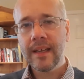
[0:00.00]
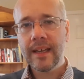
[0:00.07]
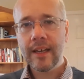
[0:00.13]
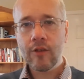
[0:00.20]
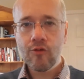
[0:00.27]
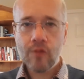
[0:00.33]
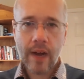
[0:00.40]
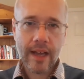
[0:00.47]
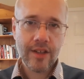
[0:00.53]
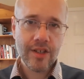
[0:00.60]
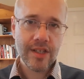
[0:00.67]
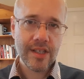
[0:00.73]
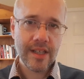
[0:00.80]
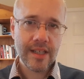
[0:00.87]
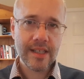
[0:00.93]
In
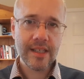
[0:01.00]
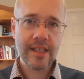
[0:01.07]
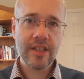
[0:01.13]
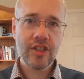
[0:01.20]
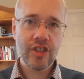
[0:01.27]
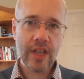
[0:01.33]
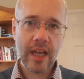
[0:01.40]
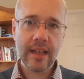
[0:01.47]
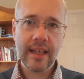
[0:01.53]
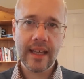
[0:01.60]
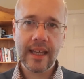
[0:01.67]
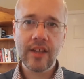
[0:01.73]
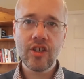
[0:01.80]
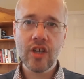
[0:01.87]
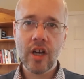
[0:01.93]
righteousness shall
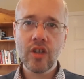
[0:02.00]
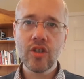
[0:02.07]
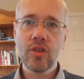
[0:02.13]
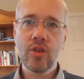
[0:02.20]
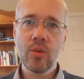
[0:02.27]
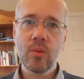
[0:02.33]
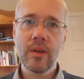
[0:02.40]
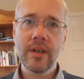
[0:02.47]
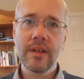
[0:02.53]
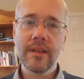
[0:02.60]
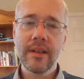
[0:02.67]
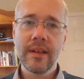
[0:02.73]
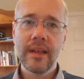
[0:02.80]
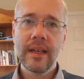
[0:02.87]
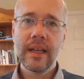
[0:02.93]
he judge the world
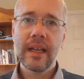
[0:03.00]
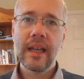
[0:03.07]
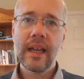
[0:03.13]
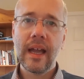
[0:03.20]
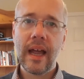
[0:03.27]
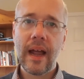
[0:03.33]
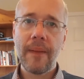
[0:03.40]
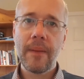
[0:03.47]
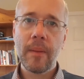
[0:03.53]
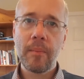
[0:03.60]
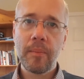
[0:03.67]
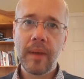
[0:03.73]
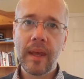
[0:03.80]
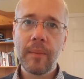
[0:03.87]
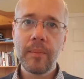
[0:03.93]
and the
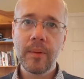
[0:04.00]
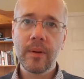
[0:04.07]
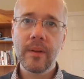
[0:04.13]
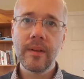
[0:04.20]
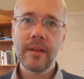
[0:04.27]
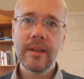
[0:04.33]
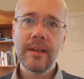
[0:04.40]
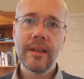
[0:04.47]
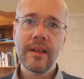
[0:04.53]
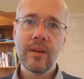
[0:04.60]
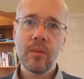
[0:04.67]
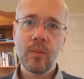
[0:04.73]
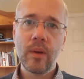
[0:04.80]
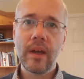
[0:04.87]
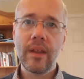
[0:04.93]
people
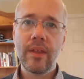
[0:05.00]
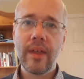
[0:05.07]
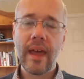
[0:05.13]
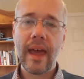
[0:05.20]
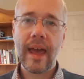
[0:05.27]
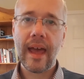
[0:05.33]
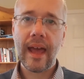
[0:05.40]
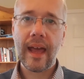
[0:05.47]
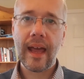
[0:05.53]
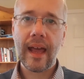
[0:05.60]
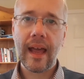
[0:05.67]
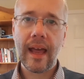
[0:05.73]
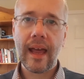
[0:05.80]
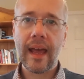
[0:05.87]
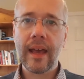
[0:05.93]
with
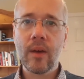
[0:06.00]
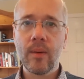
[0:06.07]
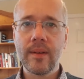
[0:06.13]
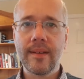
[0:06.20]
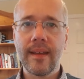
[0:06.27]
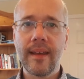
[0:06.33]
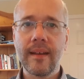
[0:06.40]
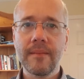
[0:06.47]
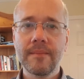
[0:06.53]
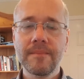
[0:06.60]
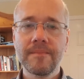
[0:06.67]
equity.